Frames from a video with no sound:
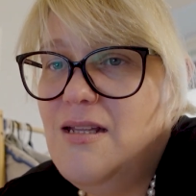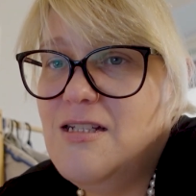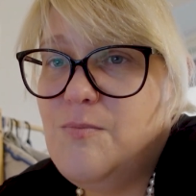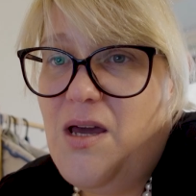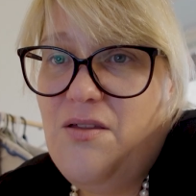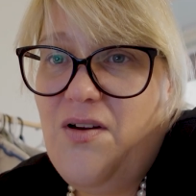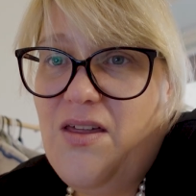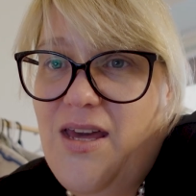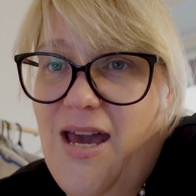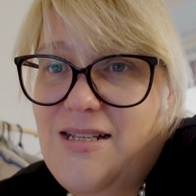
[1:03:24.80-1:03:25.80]
despite the
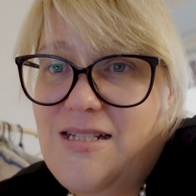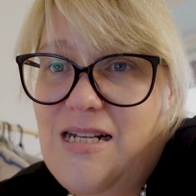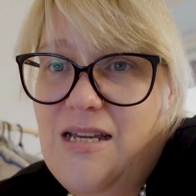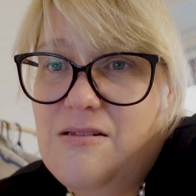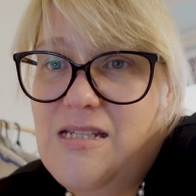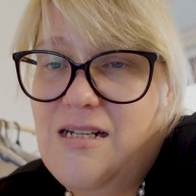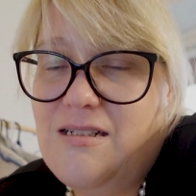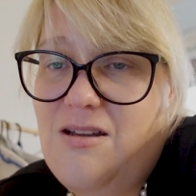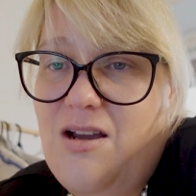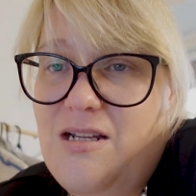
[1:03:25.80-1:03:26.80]
fact that it has sleeves
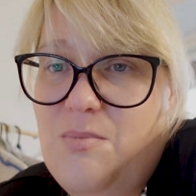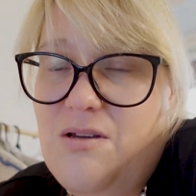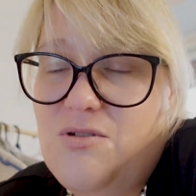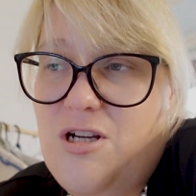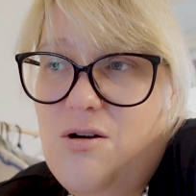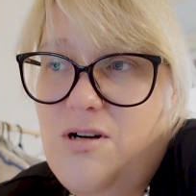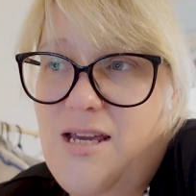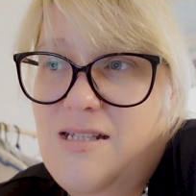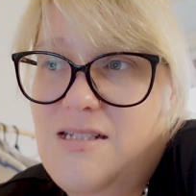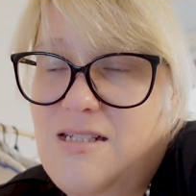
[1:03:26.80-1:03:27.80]
and a tiny bit of shoulder,
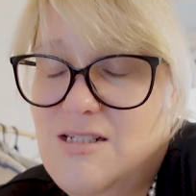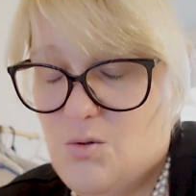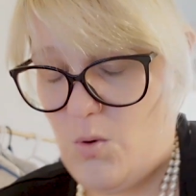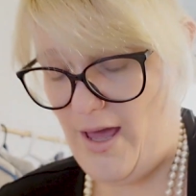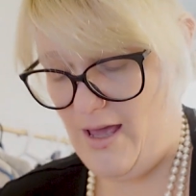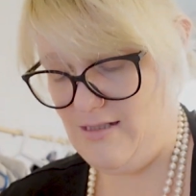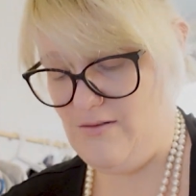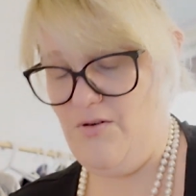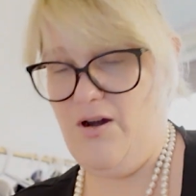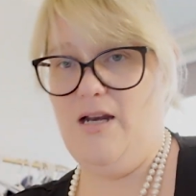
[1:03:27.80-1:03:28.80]
it's a square. It's
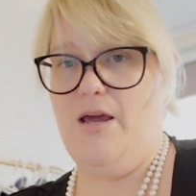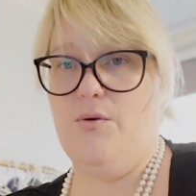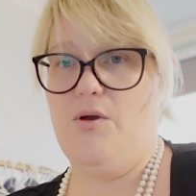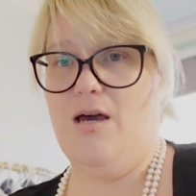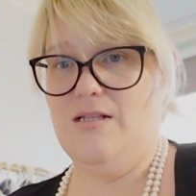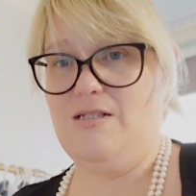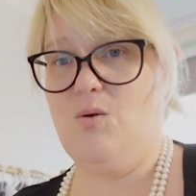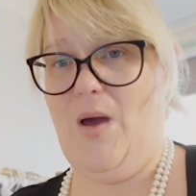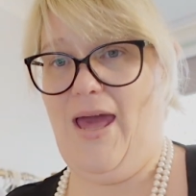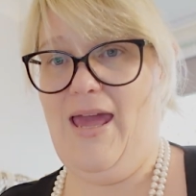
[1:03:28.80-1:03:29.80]
a very low cut
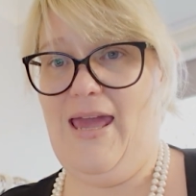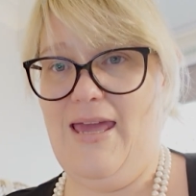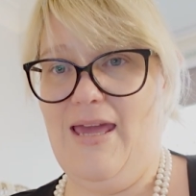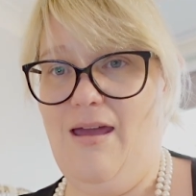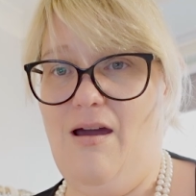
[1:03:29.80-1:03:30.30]
square here.